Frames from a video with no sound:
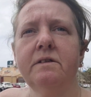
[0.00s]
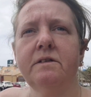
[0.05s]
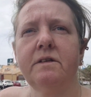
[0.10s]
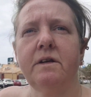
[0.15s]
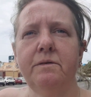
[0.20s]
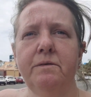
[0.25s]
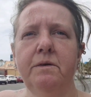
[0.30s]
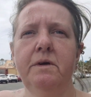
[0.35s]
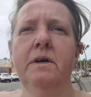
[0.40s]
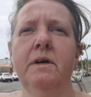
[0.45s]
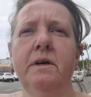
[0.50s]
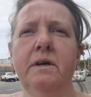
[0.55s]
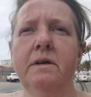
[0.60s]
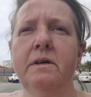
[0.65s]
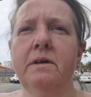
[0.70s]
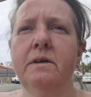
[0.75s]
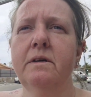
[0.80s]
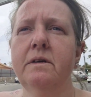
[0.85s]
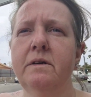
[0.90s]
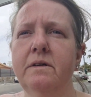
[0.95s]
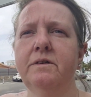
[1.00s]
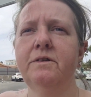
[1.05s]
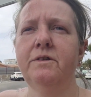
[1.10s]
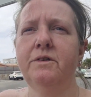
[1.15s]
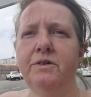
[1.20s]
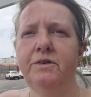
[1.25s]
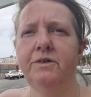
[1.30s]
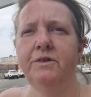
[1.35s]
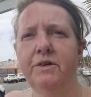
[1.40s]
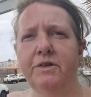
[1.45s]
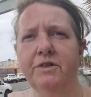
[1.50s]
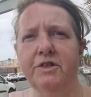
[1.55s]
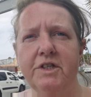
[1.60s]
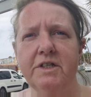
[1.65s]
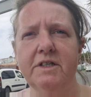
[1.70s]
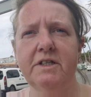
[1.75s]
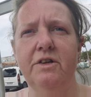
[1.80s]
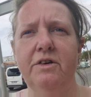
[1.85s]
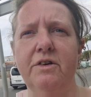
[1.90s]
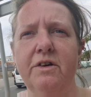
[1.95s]
So not
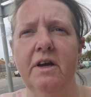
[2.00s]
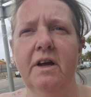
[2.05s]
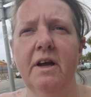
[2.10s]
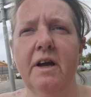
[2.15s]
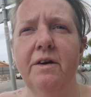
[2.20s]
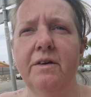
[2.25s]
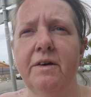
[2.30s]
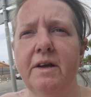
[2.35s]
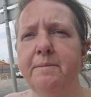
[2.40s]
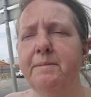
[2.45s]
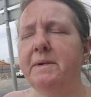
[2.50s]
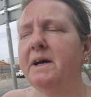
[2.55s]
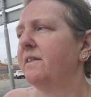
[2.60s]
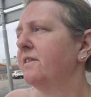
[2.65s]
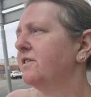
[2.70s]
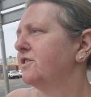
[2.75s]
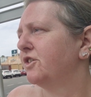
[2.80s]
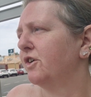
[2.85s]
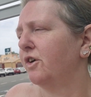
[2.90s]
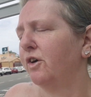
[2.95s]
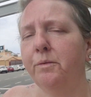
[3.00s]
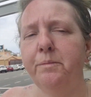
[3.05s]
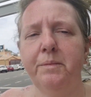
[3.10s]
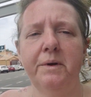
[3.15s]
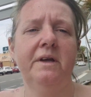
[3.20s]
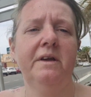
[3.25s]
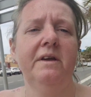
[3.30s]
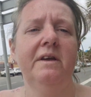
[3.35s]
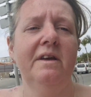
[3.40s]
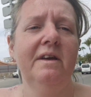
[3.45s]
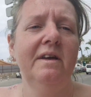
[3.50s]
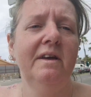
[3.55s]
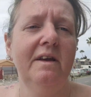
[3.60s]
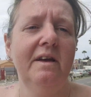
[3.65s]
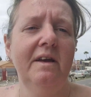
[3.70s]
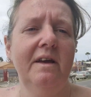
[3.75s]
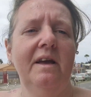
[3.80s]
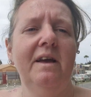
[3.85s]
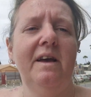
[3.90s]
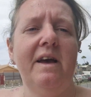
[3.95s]
just long ago come out of the shop
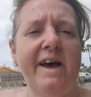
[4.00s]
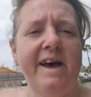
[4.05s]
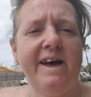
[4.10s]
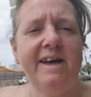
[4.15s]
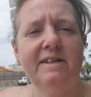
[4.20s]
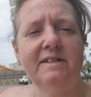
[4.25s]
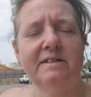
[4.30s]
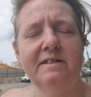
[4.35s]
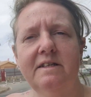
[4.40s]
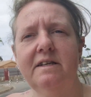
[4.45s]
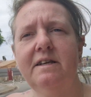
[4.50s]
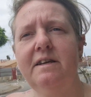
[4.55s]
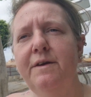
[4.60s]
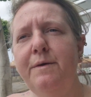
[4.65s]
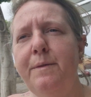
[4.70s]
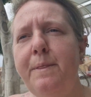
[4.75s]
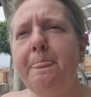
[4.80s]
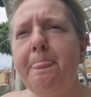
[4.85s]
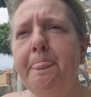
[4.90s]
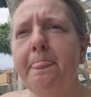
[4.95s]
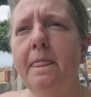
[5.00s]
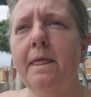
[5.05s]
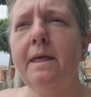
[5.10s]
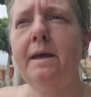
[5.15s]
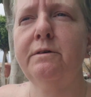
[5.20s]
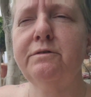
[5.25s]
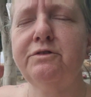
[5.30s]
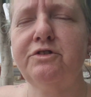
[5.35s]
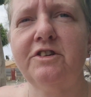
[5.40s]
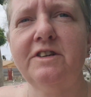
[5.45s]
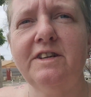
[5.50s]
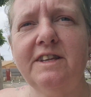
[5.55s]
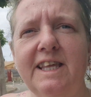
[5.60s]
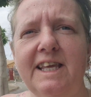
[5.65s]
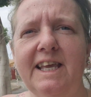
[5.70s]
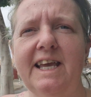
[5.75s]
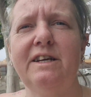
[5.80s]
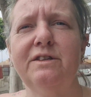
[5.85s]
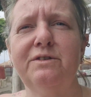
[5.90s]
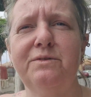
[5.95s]
and I was trying to
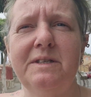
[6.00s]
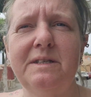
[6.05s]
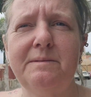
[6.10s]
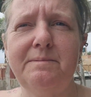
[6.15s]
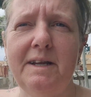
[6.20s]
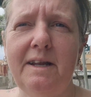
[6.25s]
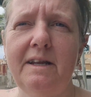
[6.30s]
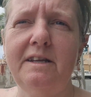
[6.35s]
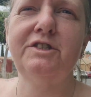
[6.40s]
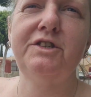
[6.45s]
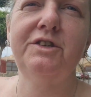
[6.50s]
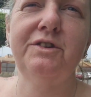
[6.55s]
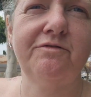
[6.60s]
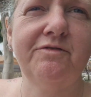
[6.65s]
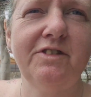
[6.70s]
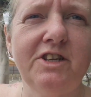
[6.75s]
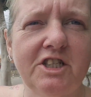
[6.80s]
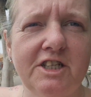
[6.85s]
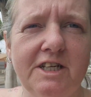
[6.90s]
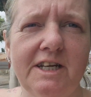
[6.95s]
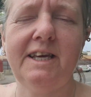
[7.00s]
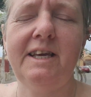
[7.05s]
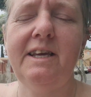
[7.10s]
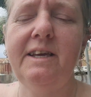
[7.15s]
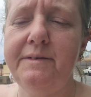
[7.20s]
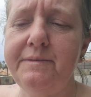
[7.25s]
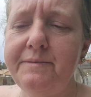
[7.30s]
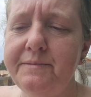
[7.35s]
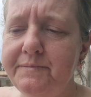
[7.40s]
think how to explain it to you originally.